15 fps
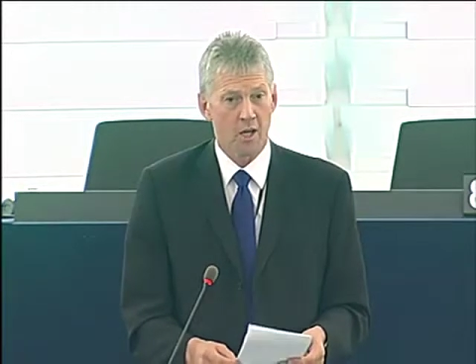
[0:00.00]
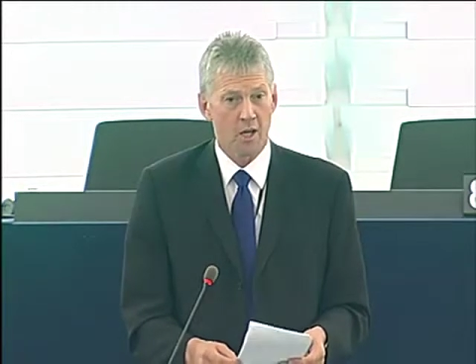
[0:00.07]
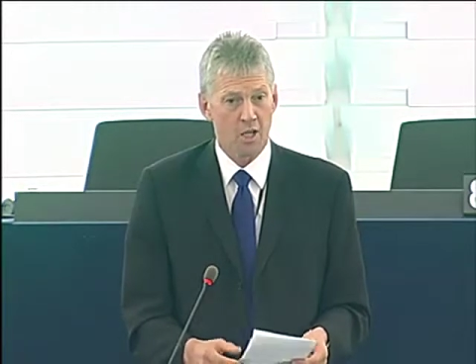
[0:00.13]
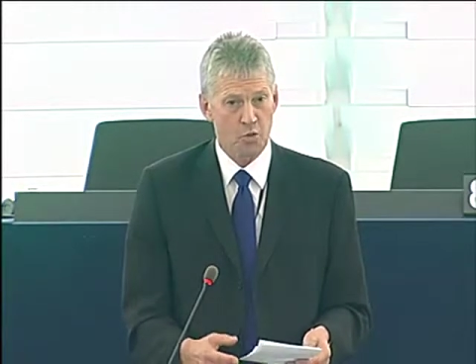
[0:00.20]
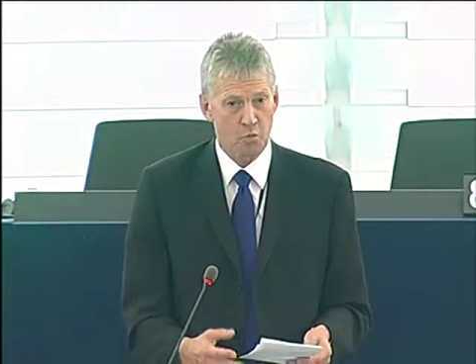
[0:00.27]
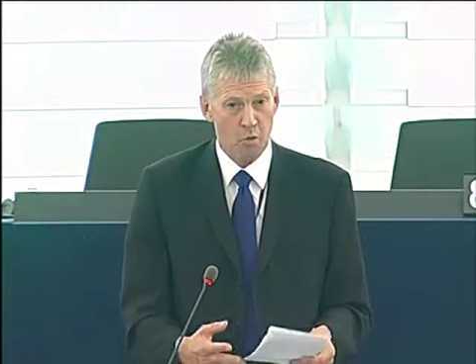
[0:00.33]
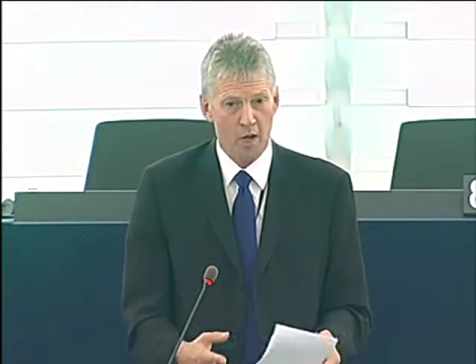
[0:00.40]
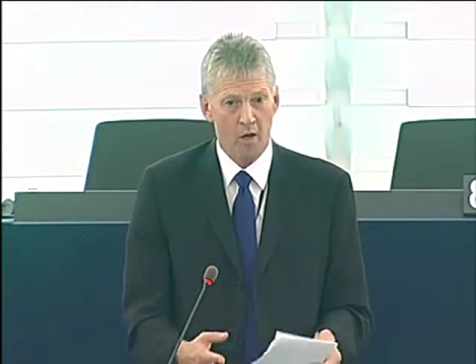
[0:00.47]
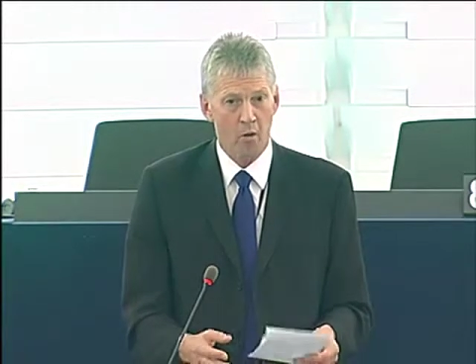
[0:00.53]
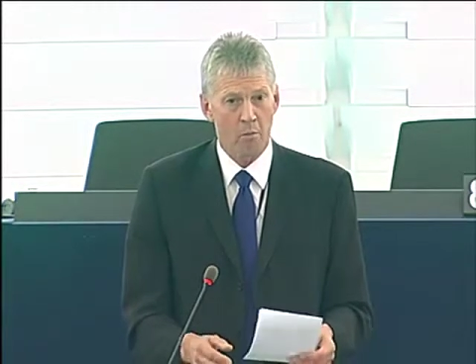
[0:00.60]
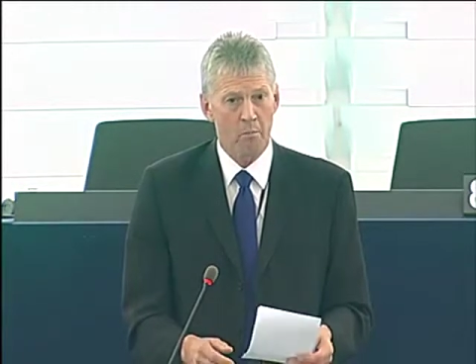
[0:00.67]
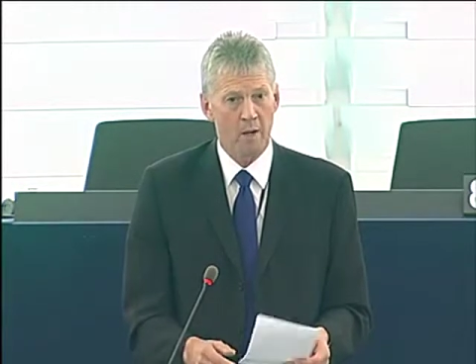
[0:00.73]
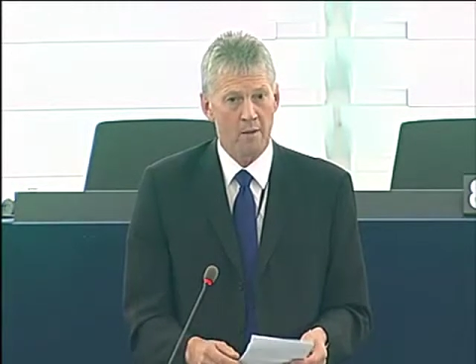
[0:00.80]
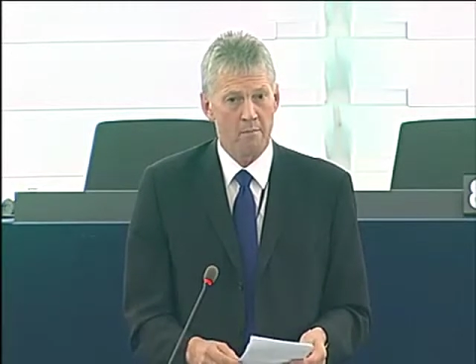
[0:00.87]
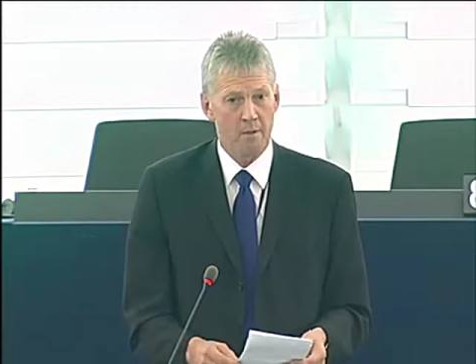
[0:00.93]
as well
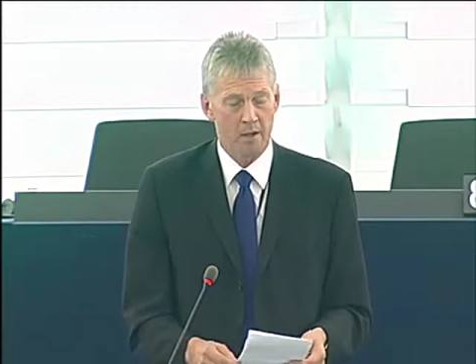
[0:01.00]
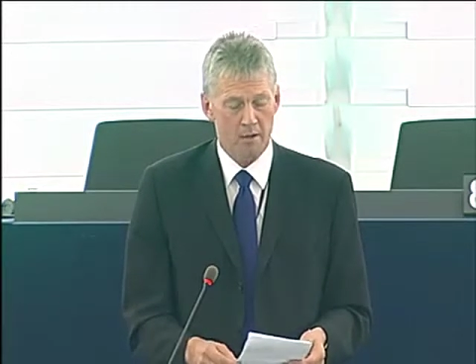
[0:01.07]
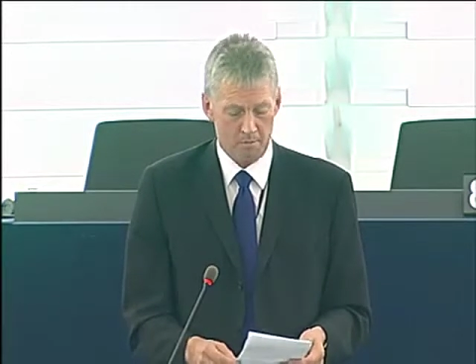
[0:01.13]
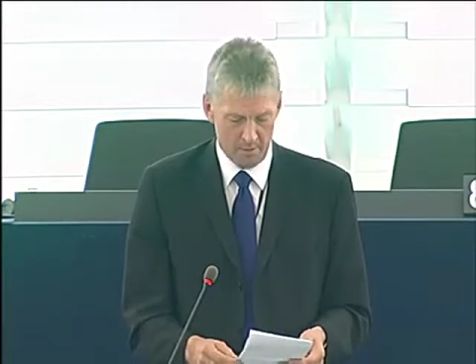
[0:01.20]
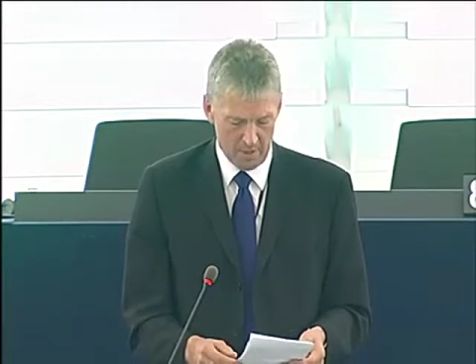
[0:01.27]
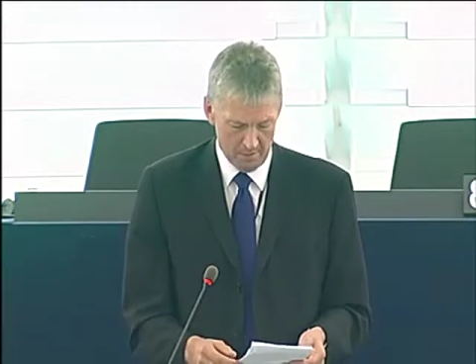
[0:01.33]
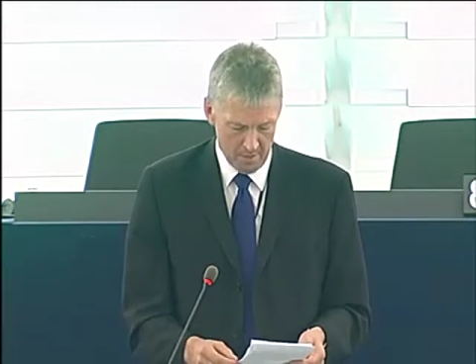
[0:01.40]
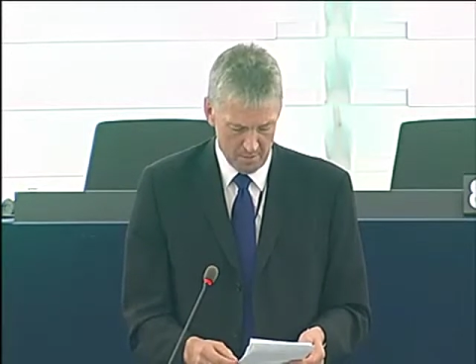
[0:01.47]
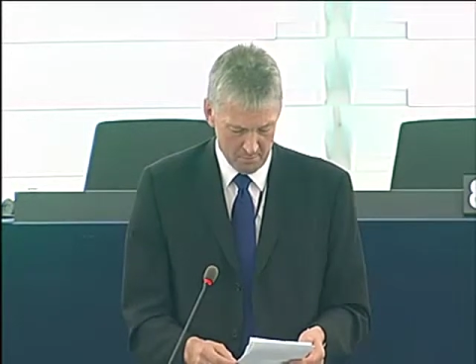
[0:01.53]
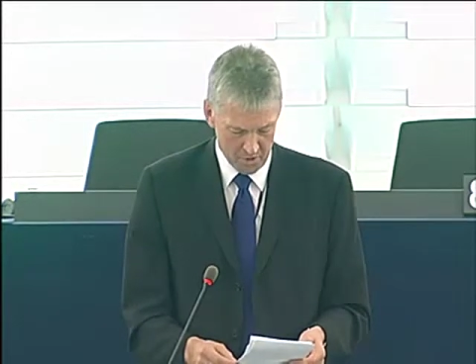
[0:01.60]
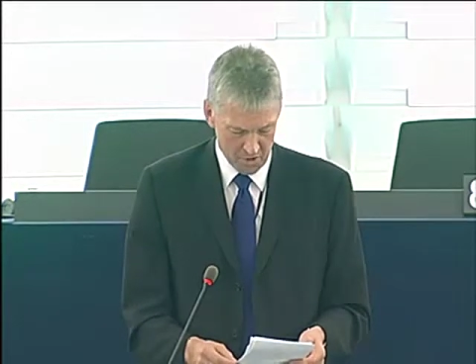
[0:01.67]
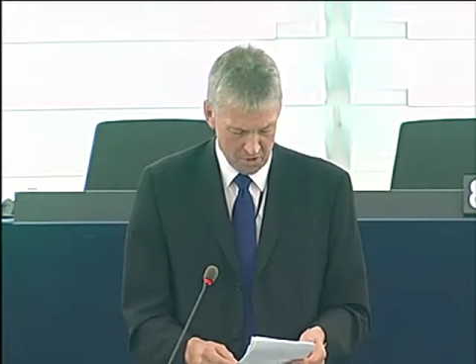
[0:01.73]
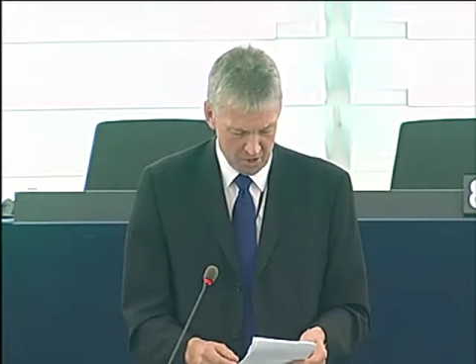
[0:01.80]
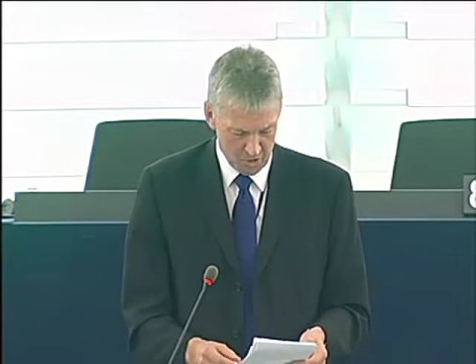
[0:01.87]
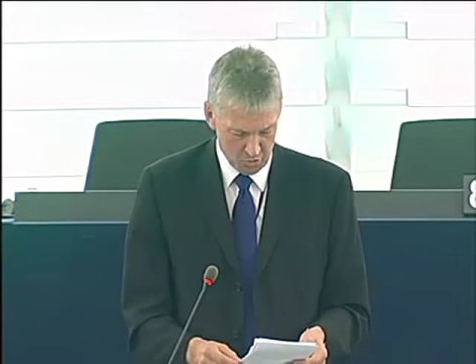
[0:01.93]
by, me by Member
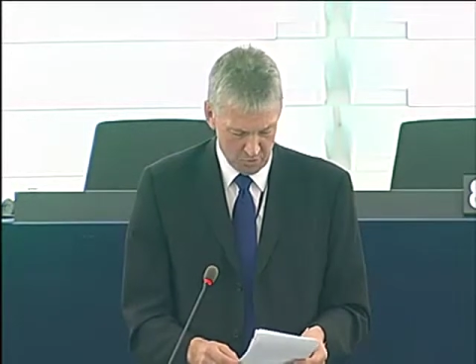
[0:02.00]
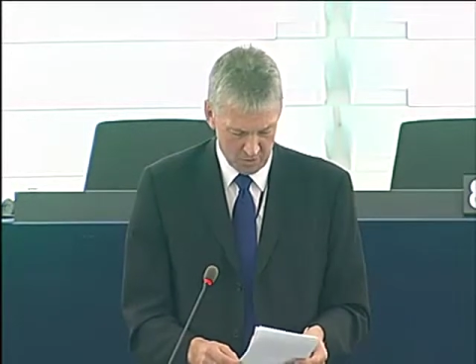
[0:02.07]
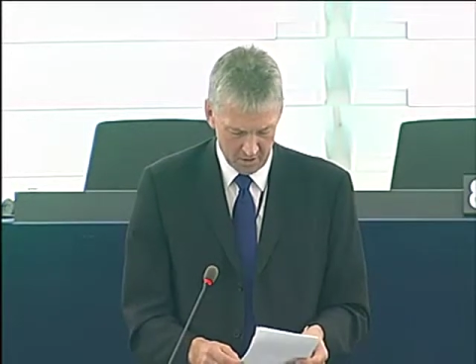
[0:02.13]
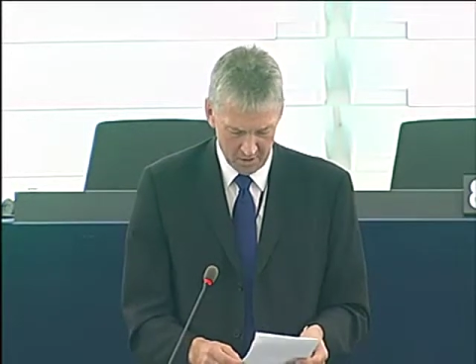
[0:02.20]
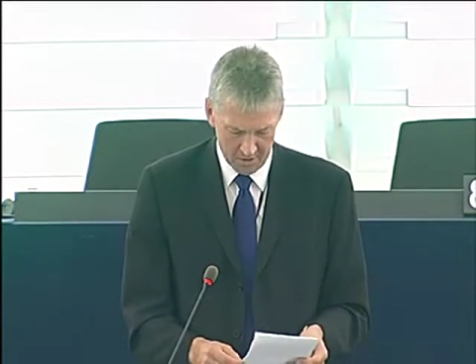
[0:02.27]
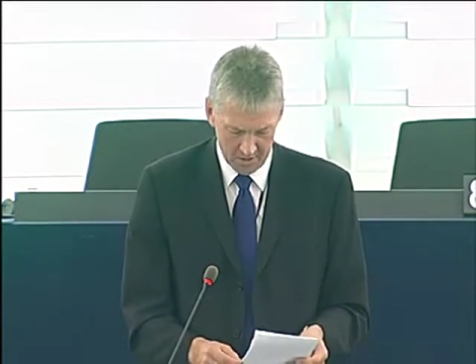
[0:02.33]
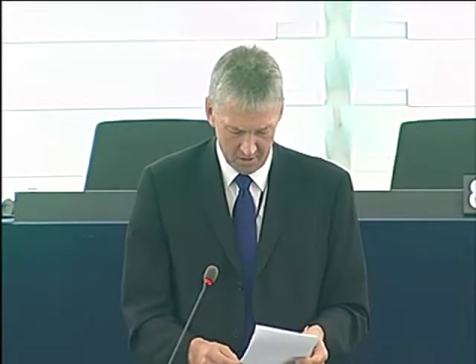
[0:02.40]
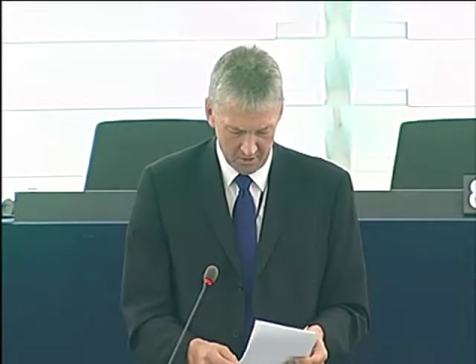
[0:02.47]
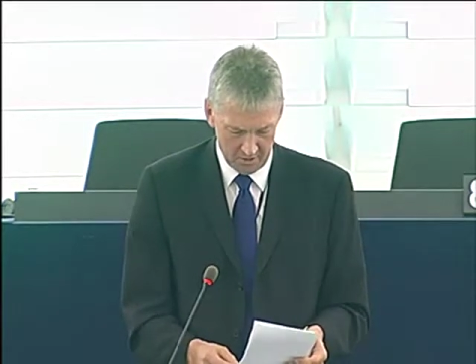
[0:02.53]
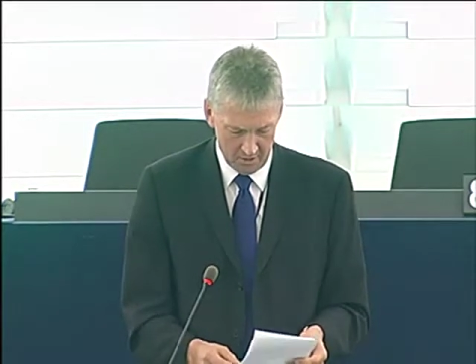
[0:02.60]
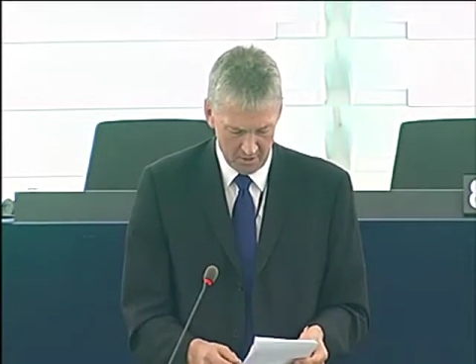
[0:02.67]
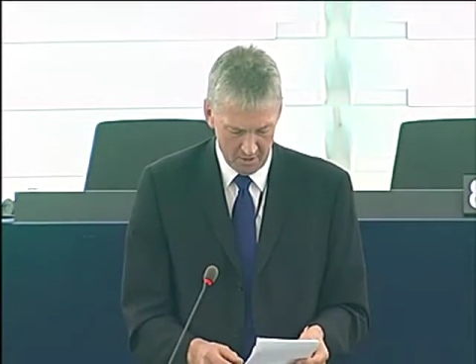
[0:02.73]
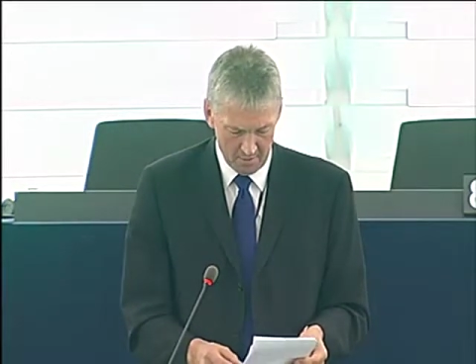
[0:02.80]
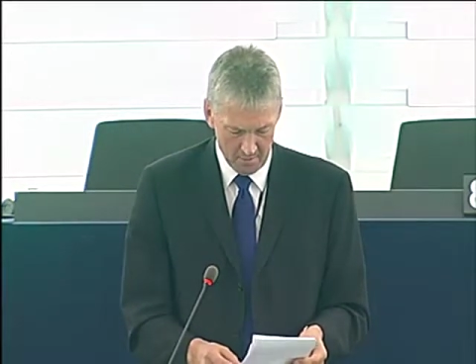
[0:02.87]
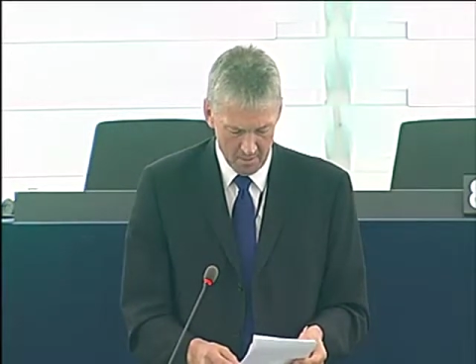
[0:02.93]
States considering a
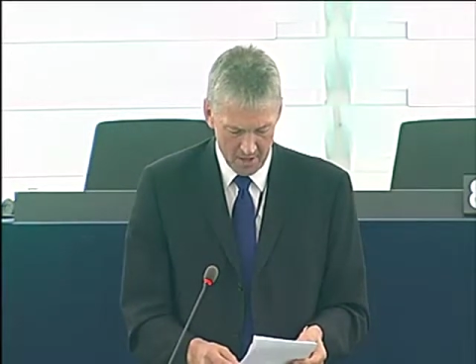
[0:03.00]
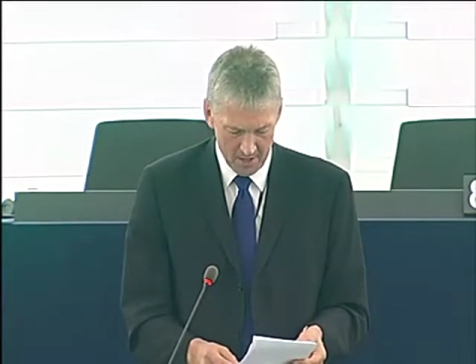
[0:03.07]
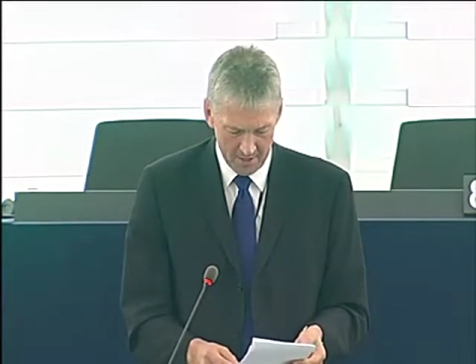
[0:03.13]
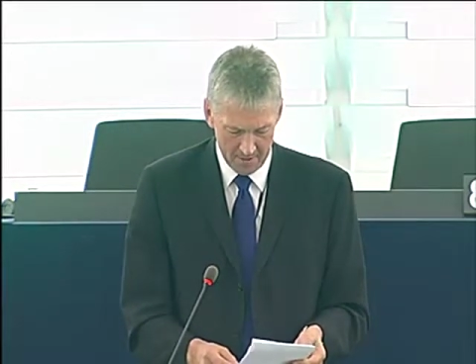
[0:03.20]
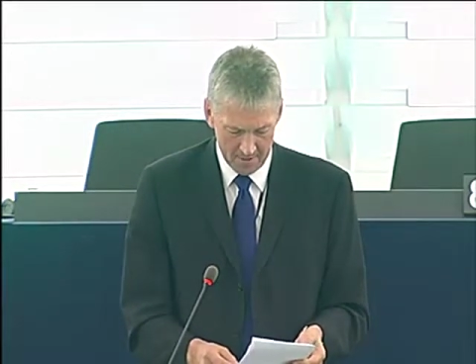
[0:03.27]
ban.